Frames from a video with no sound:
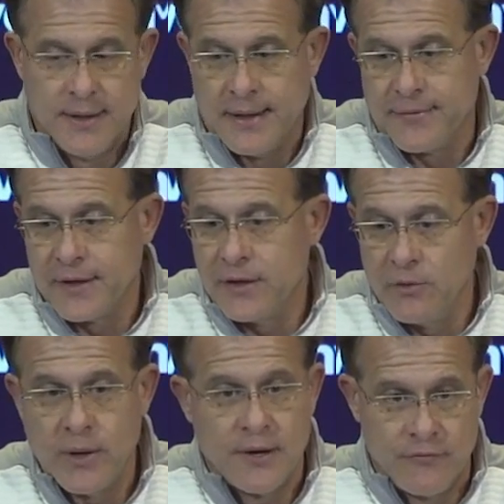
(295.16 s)
I think, you
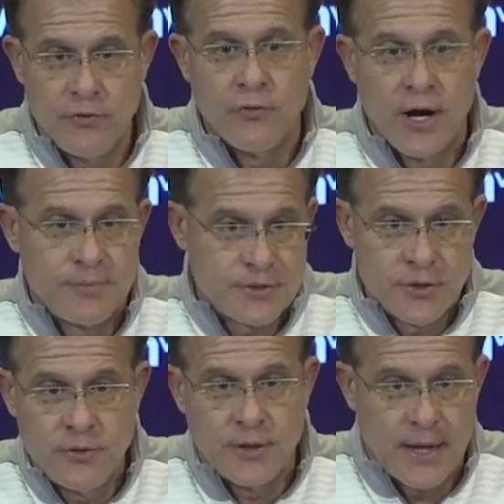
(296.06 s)
know, we had a few drops
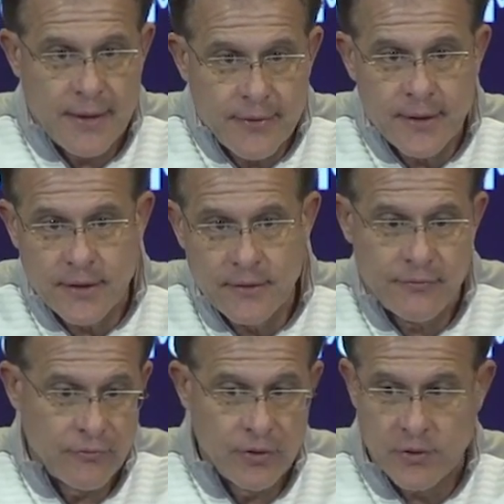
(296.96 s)
too that I think
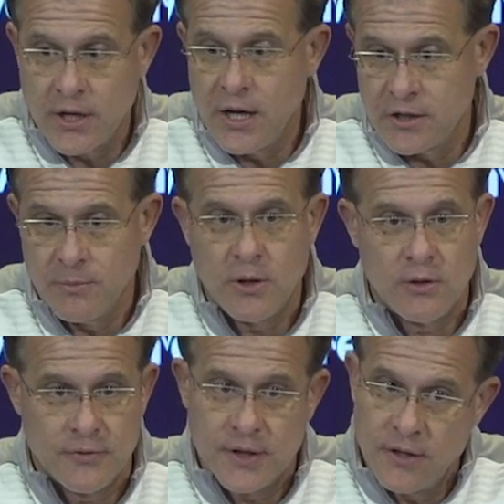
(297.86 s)
if we would have caught the ball,
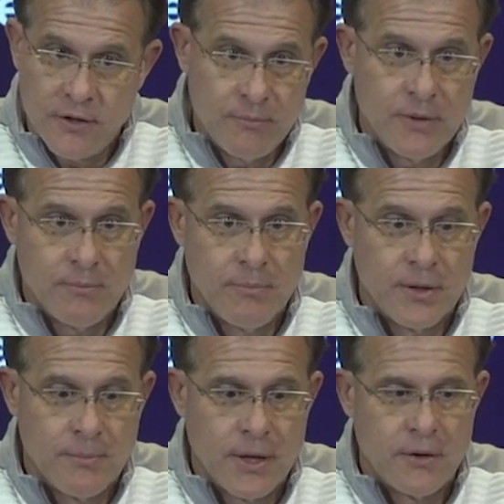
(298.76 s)
I think it had been
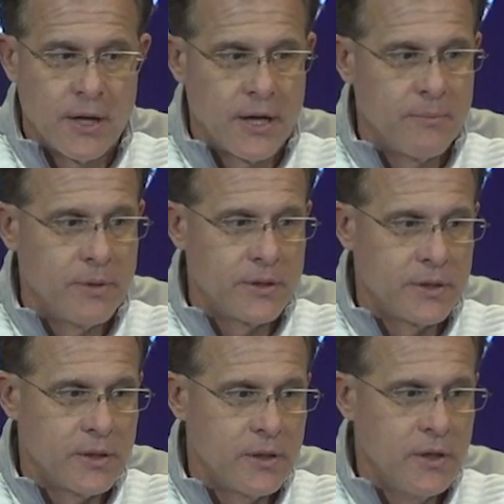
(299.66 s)
a better night. But,
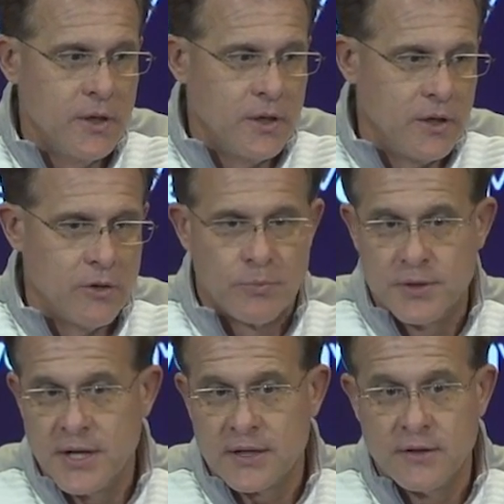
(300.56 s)
you know,
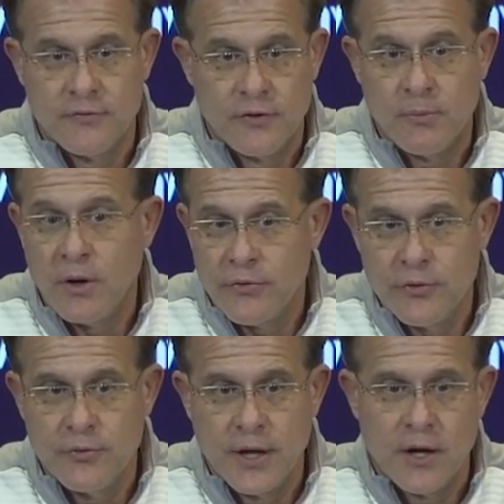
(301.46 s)
protected the football
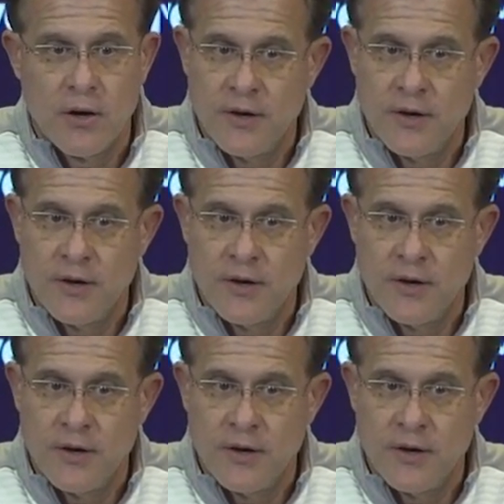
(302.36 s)
through the air.